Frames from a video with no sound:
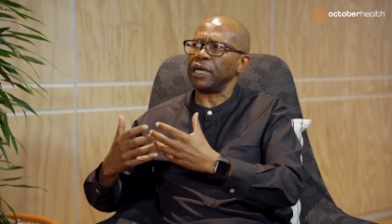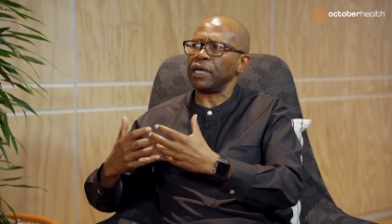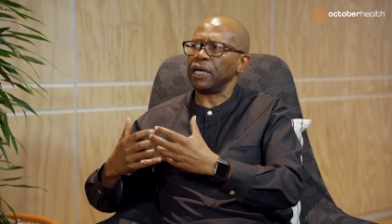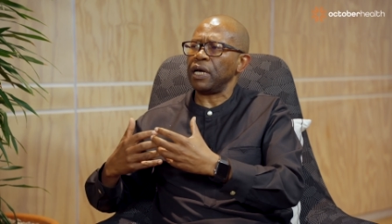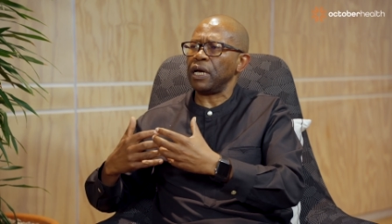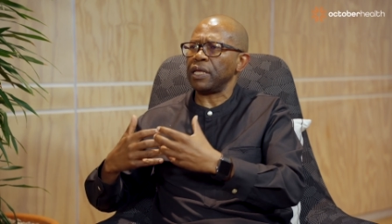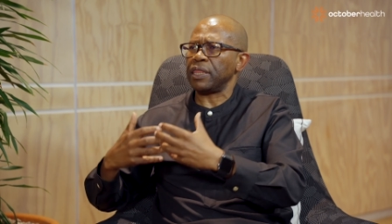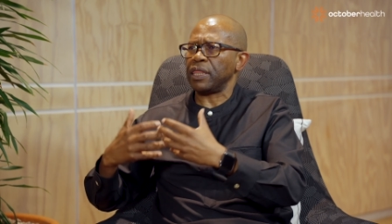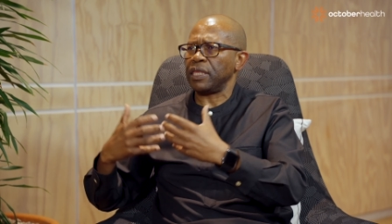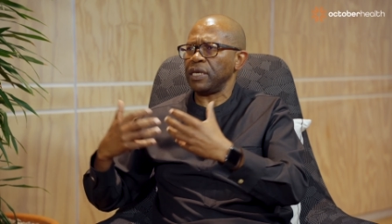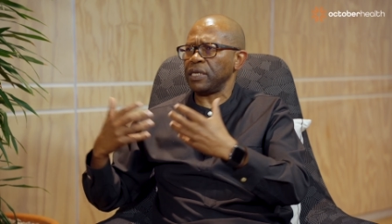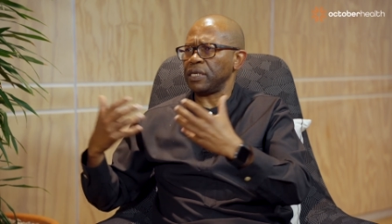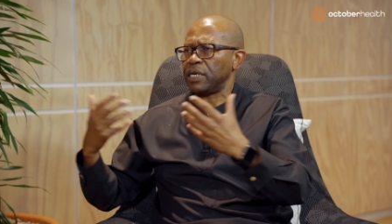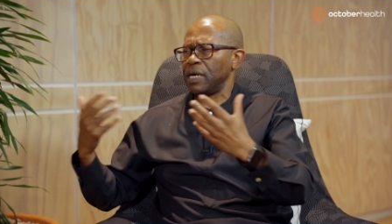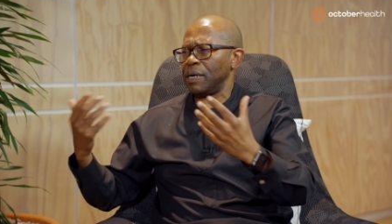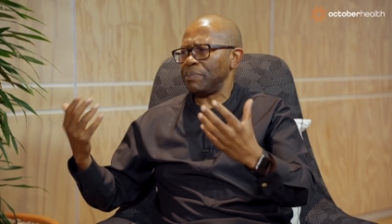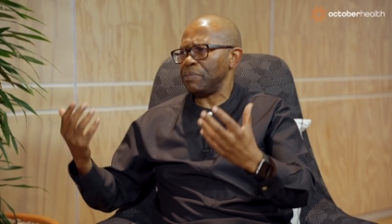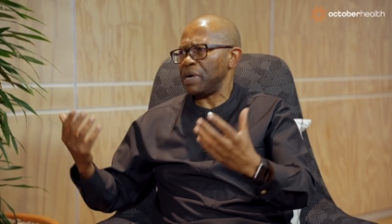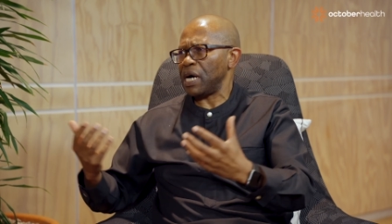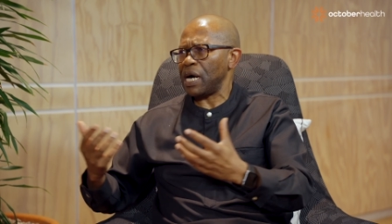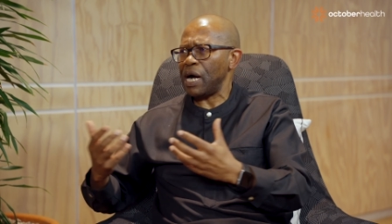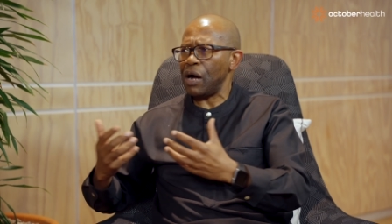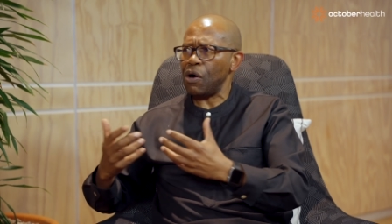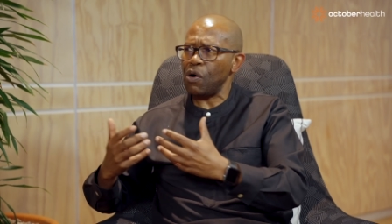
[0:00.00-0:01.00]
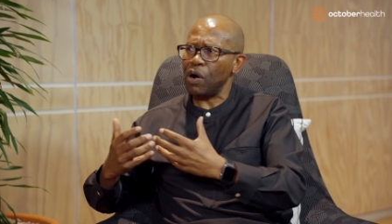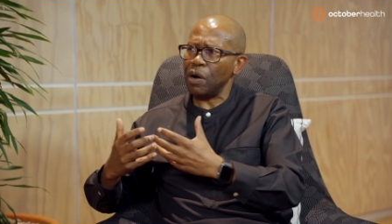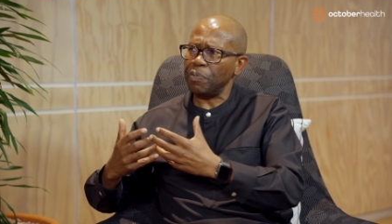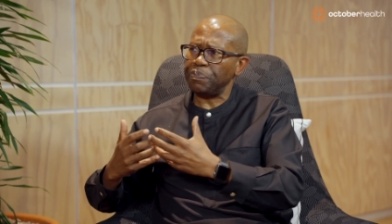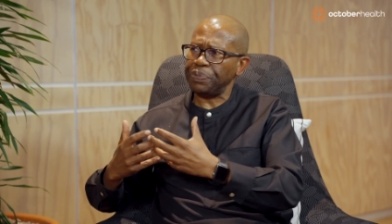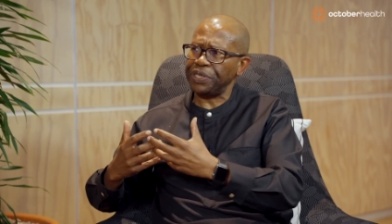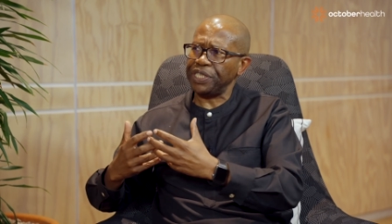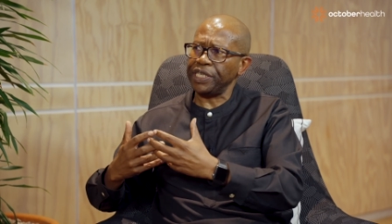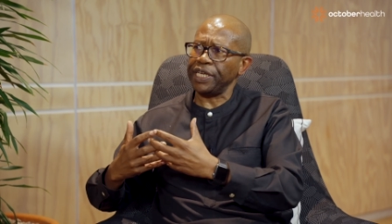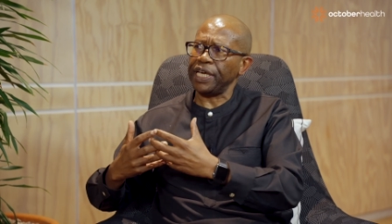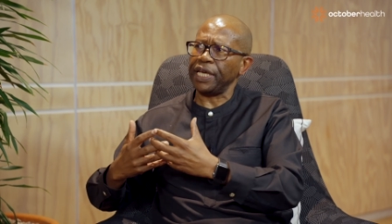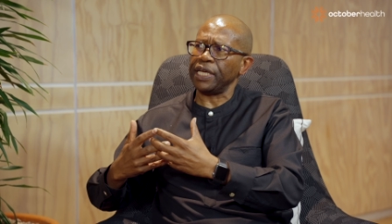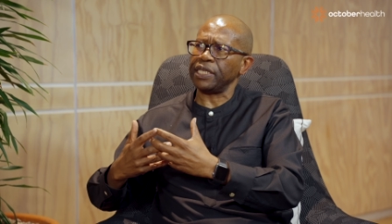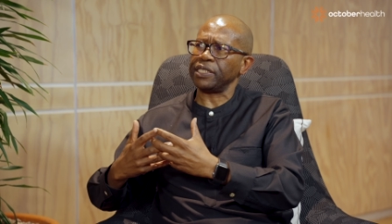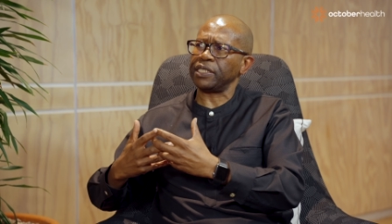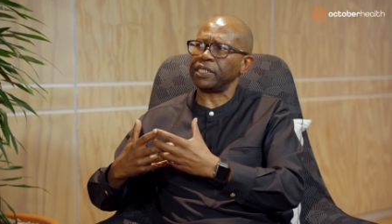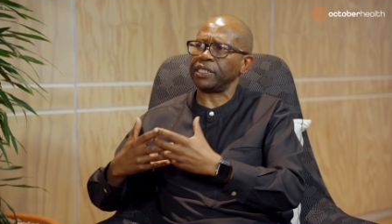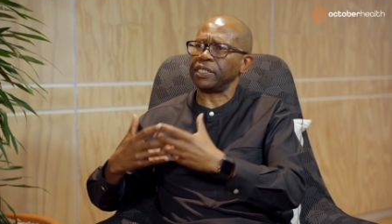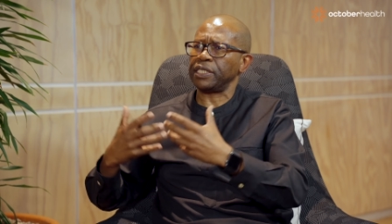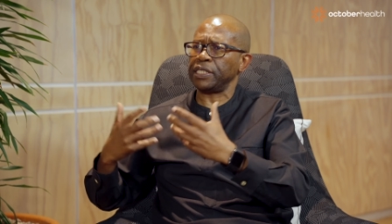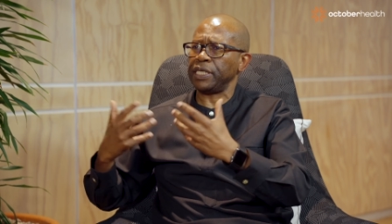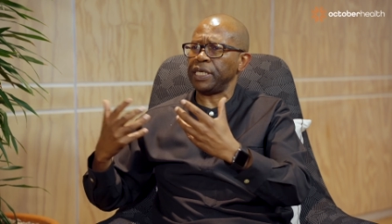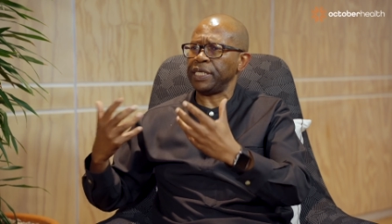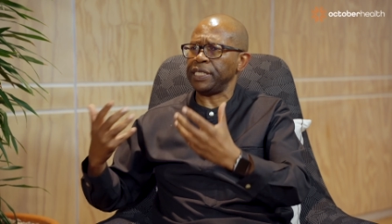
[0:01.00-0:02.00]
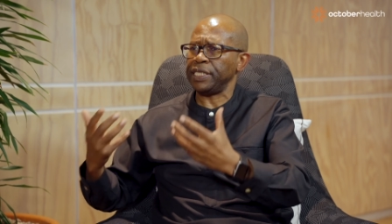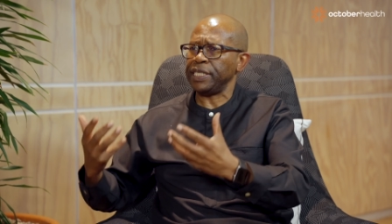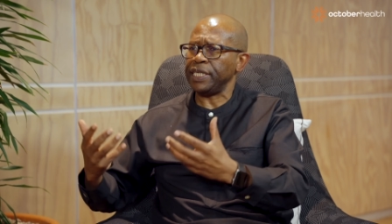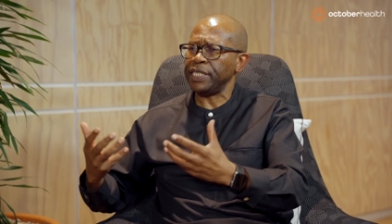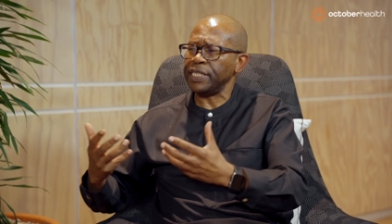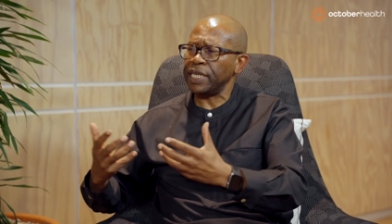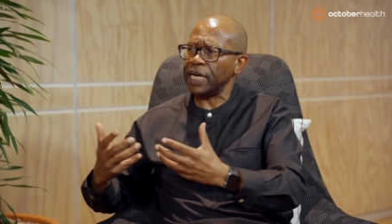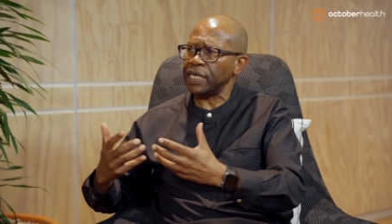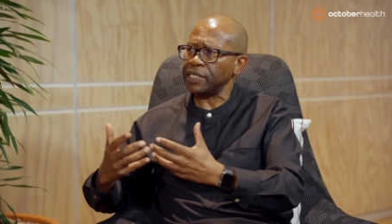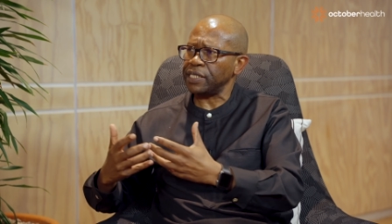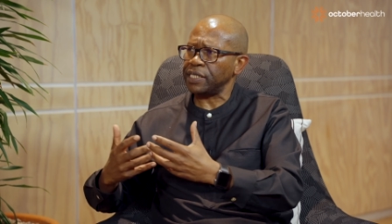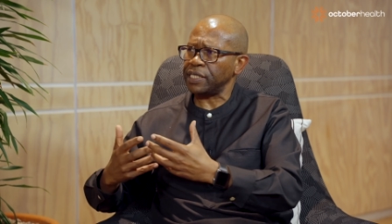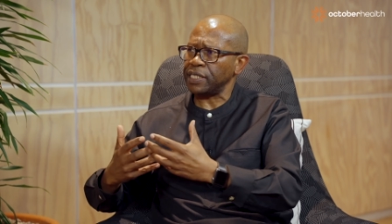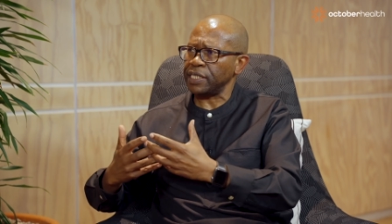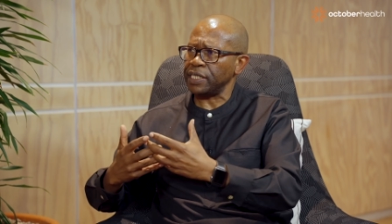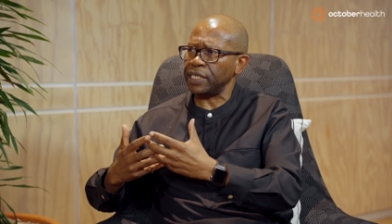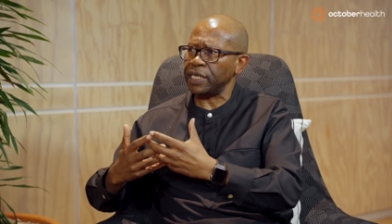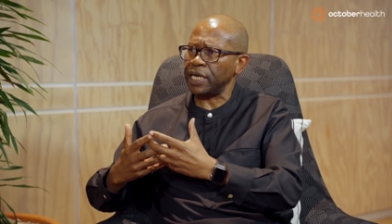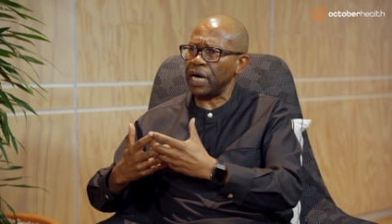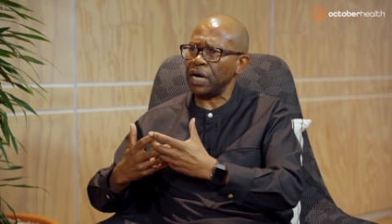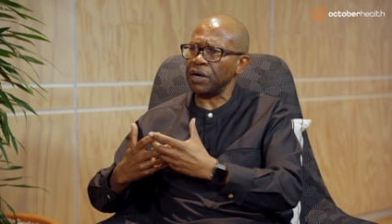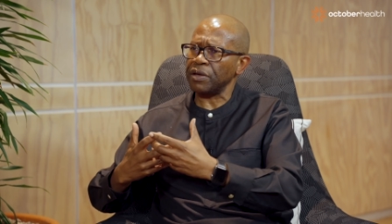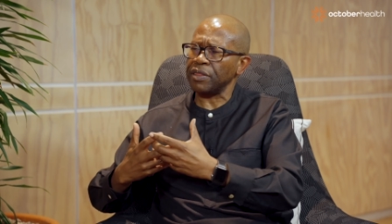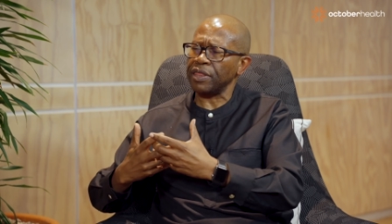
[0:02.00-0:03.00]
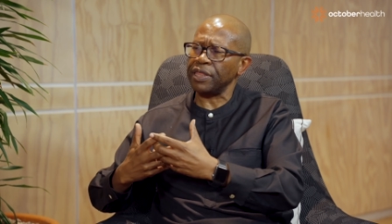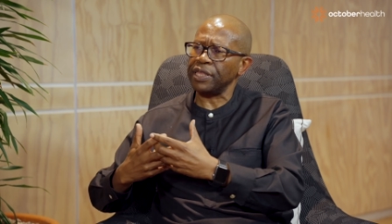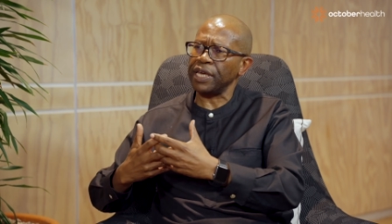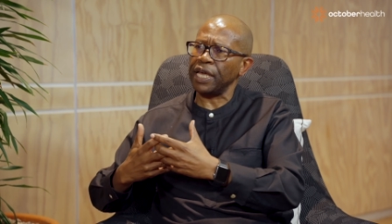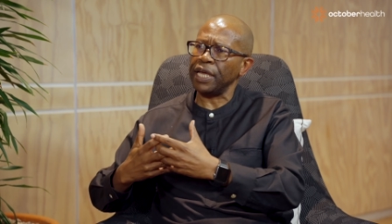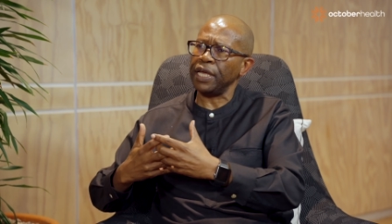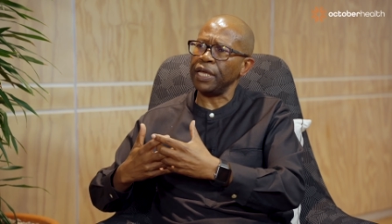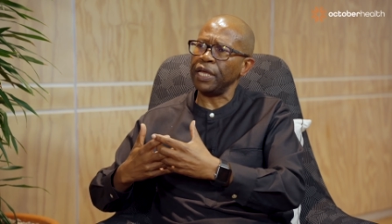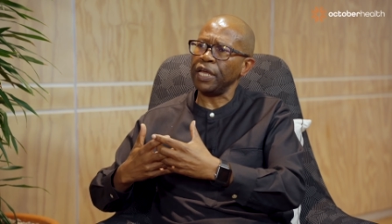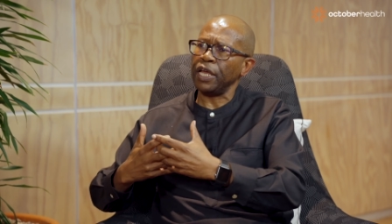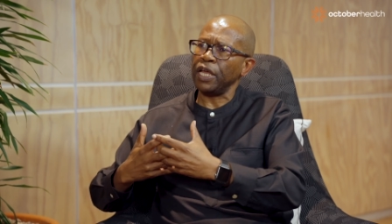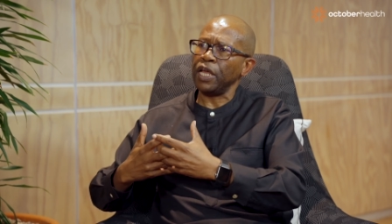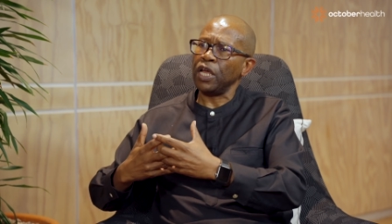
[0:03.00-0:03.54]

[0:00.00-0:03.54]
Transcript: I think among our peers in industry out there.